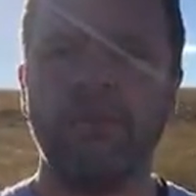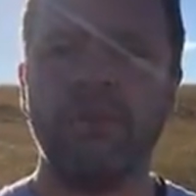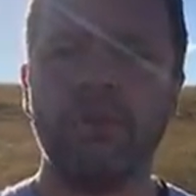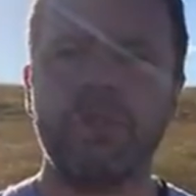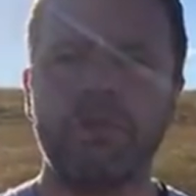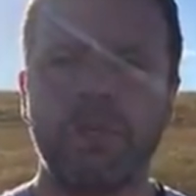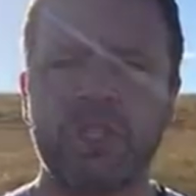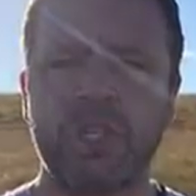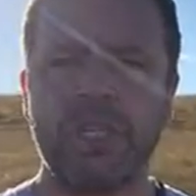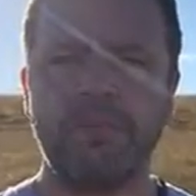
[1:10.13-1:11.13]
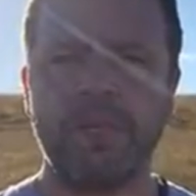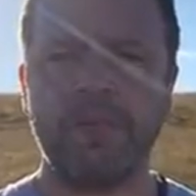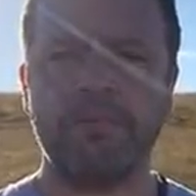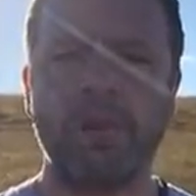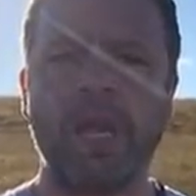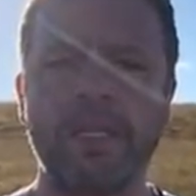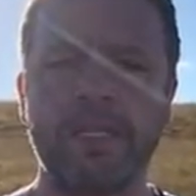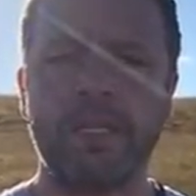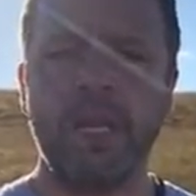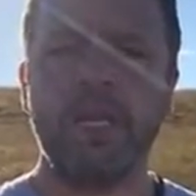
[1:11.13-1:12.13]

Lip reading: of losing my sleeping place.